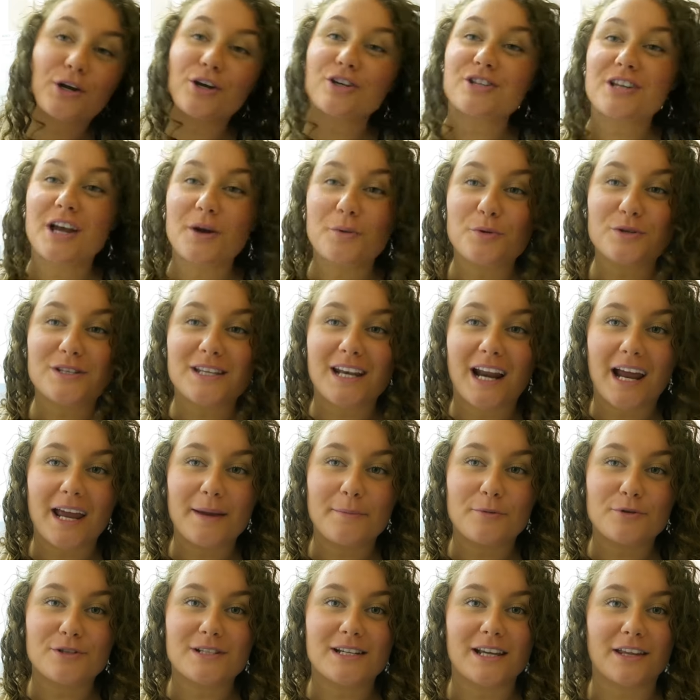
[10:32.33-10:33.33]
Because I wasn't
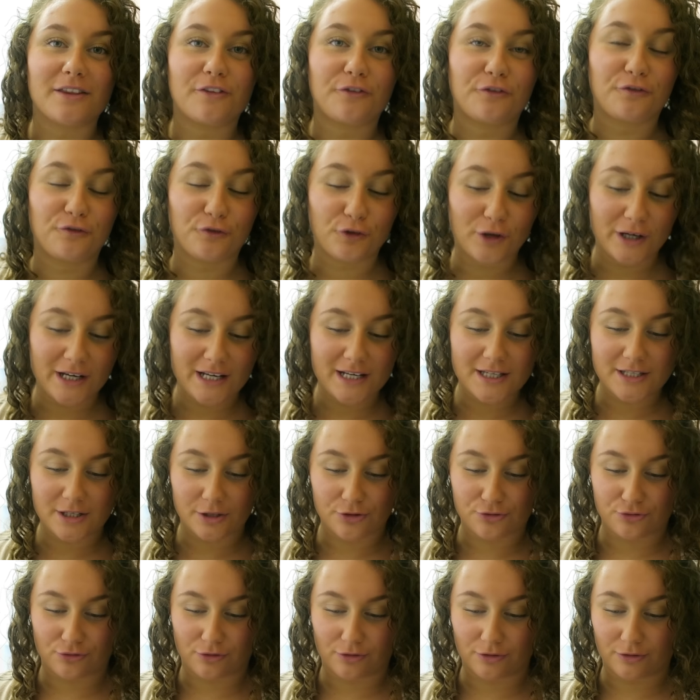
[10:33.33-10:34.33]
able to get the
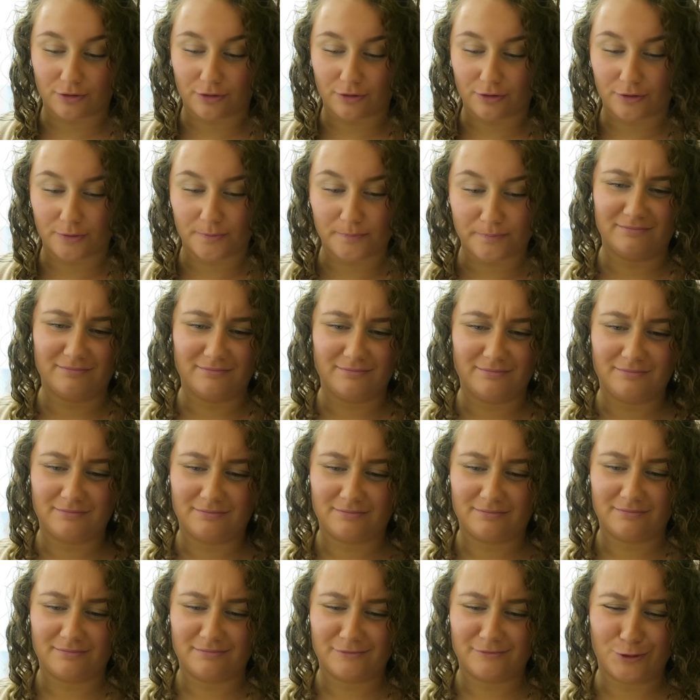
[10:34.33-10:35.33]
freezer drawer
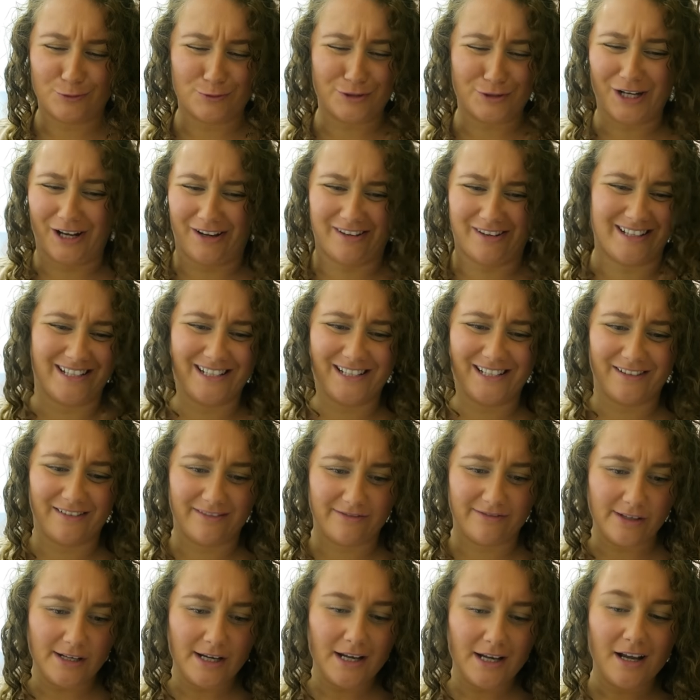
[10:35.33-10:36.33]

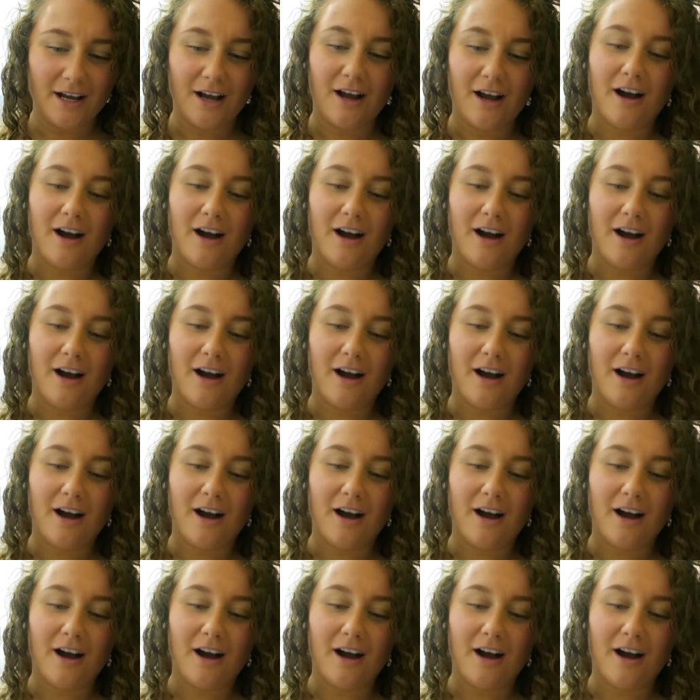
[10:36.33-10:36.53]
alternative,